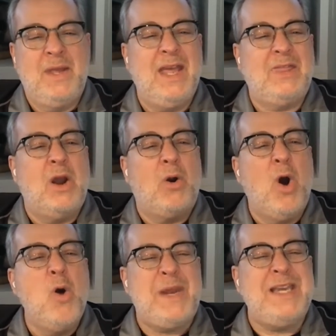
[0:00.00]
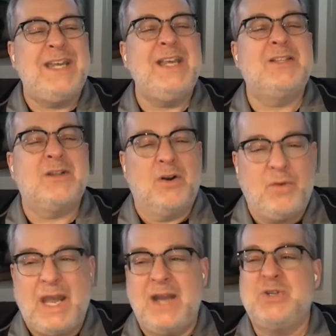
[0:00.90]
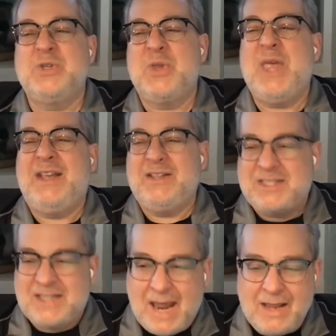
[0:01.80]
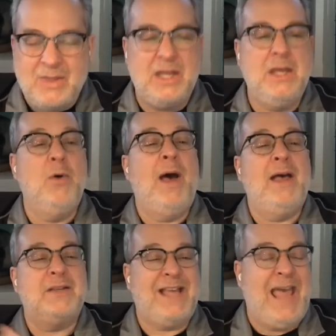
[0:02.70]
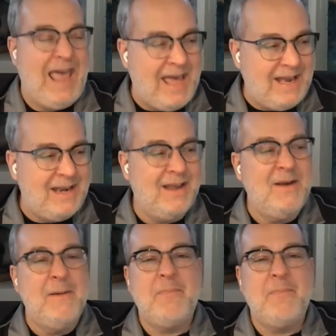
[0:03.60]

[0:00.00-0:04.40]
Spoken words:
get their OPT certification so they could stay in the US and